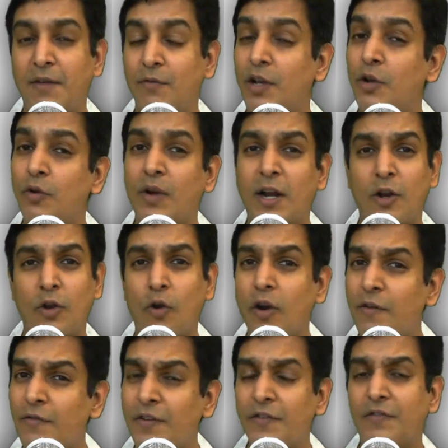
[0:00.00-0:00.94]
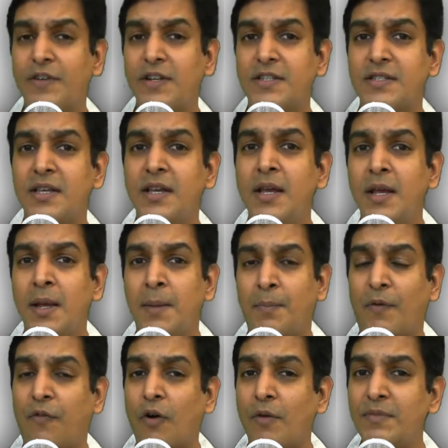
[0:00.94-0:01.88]
And we'll look at a lot of different
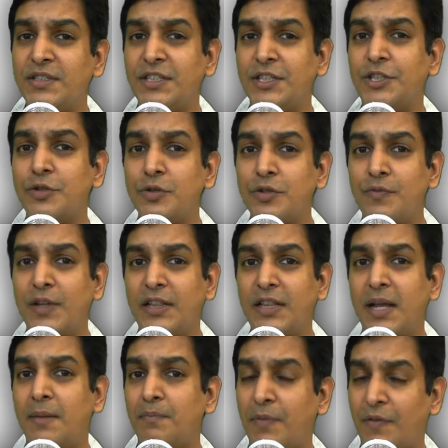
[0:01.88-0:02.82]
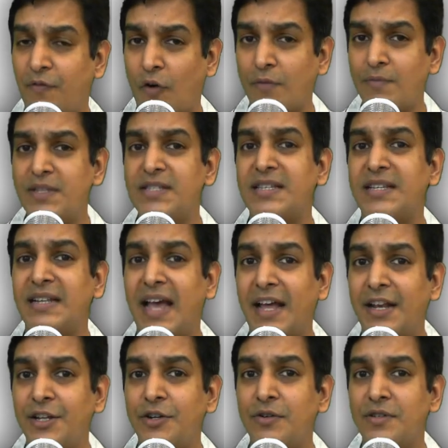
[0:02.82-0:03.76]
performance issues with them, performance
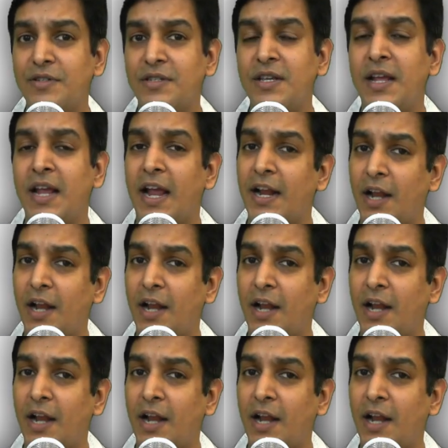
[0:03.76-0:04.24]
scenarios,